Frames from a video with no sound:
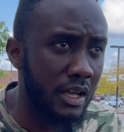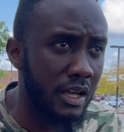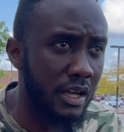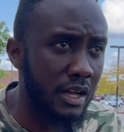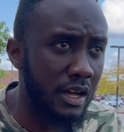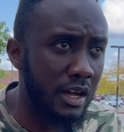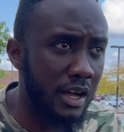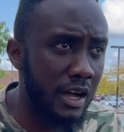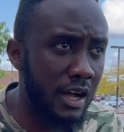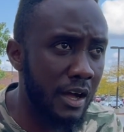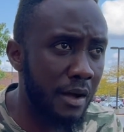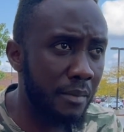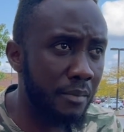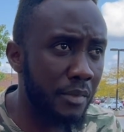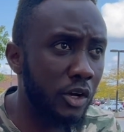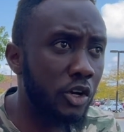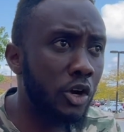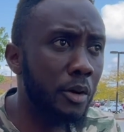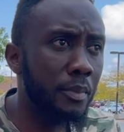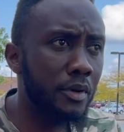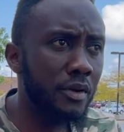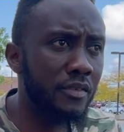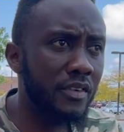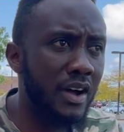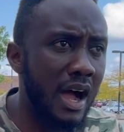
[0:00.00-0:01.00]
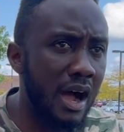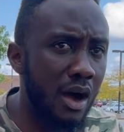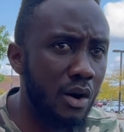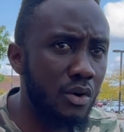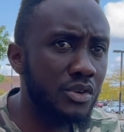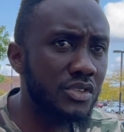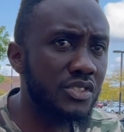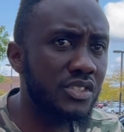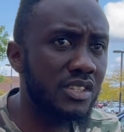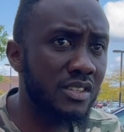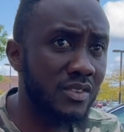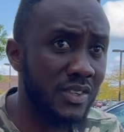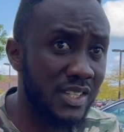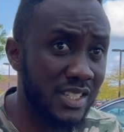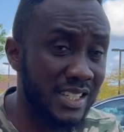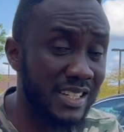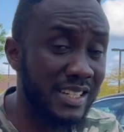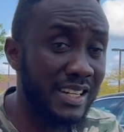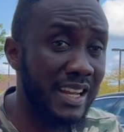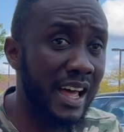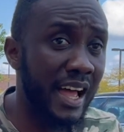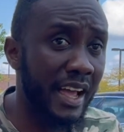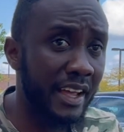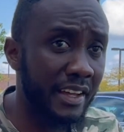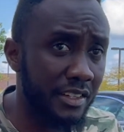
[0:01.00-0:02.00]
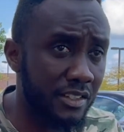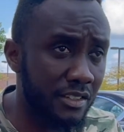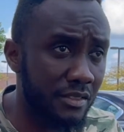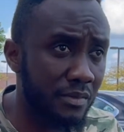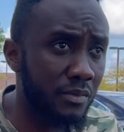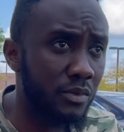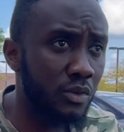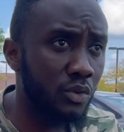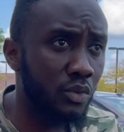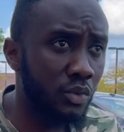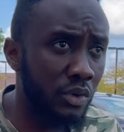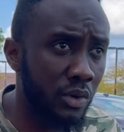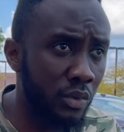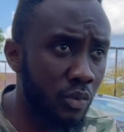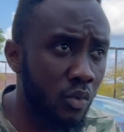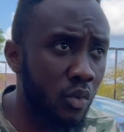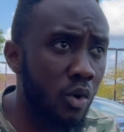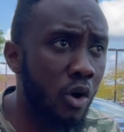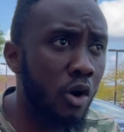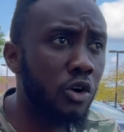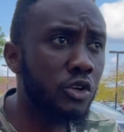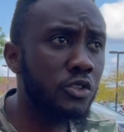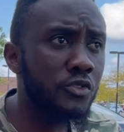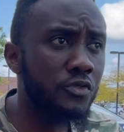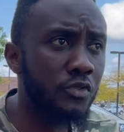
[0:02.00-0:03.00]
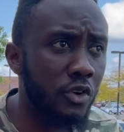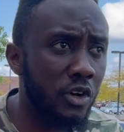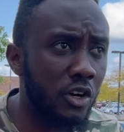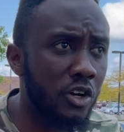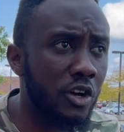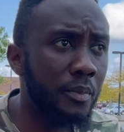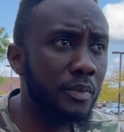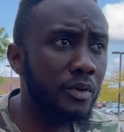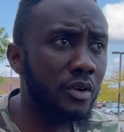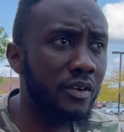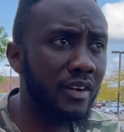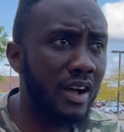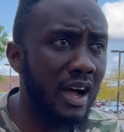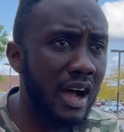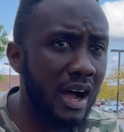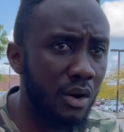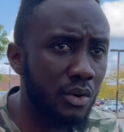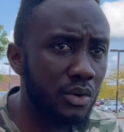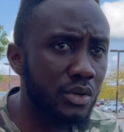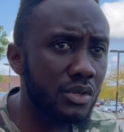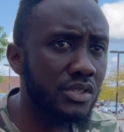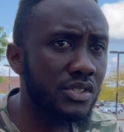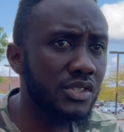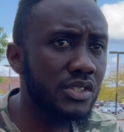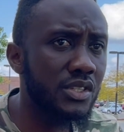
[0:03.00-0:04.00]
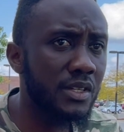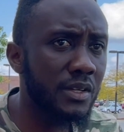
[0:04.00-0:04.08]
A couple of hours. It was a night. We walked for a couple of hours.